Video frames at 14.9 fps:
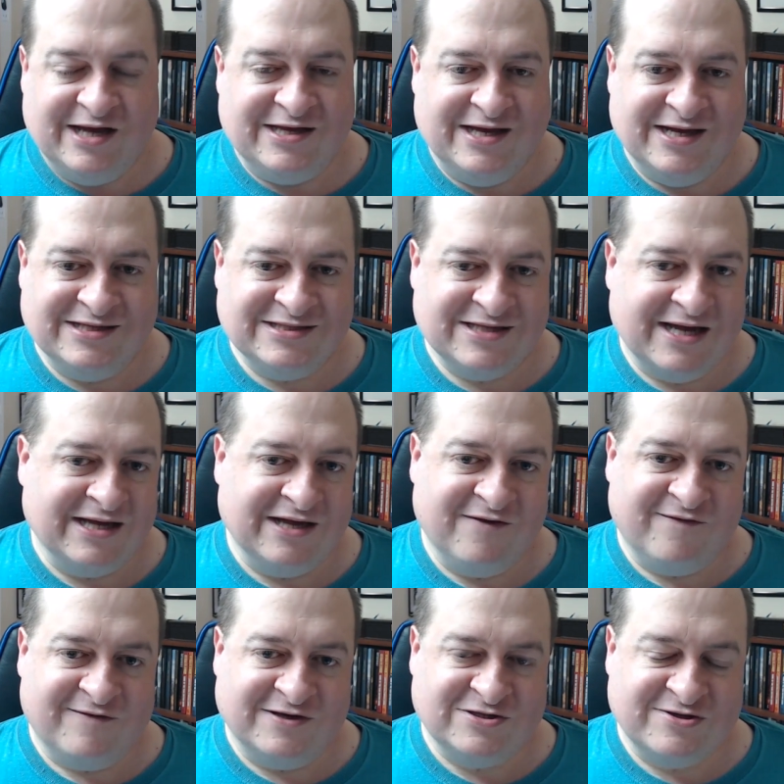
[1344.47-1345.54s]
Yes, I get
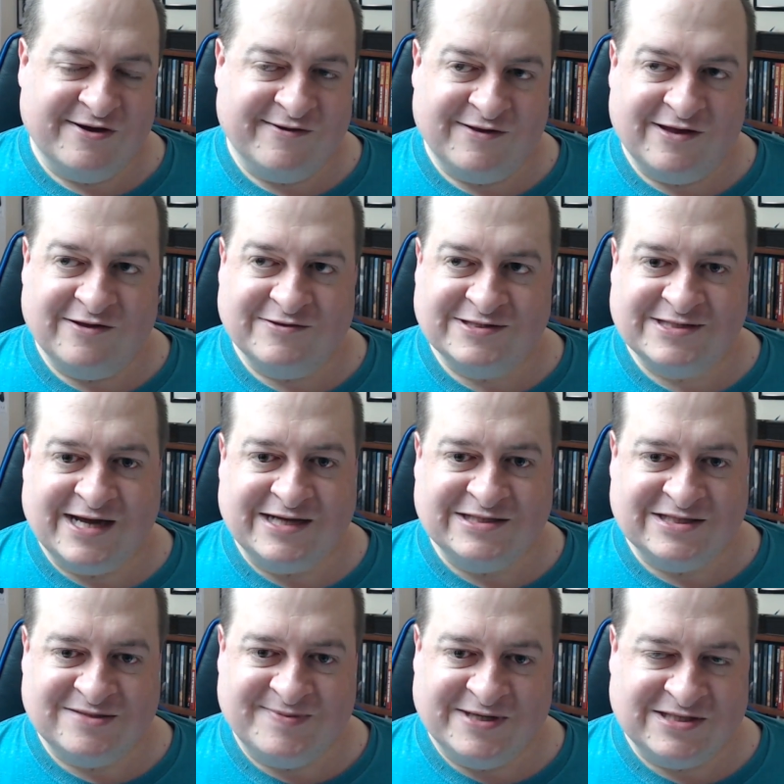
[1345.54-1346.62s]
frustrated with other
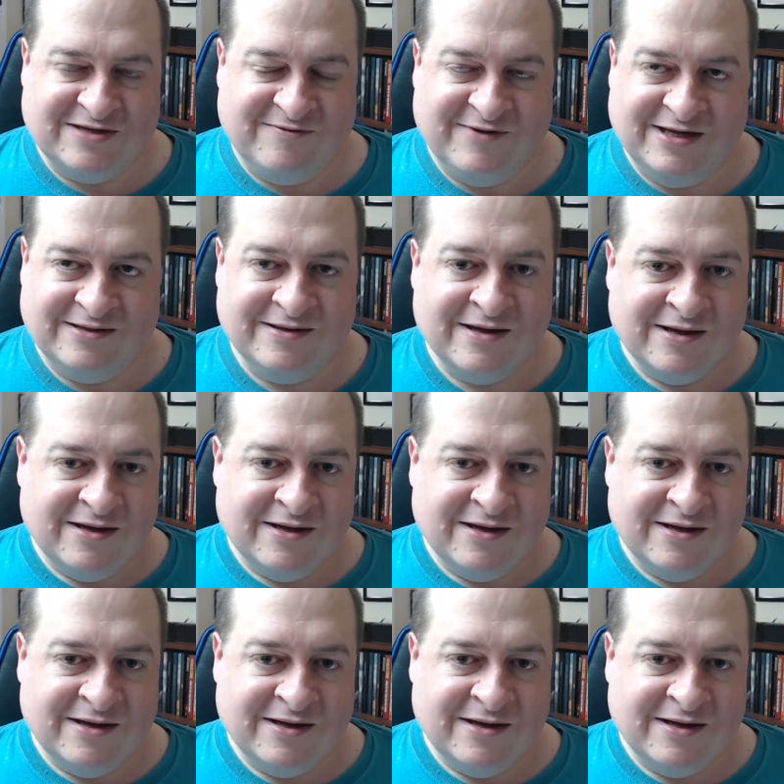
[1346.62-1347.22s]
sites, especially when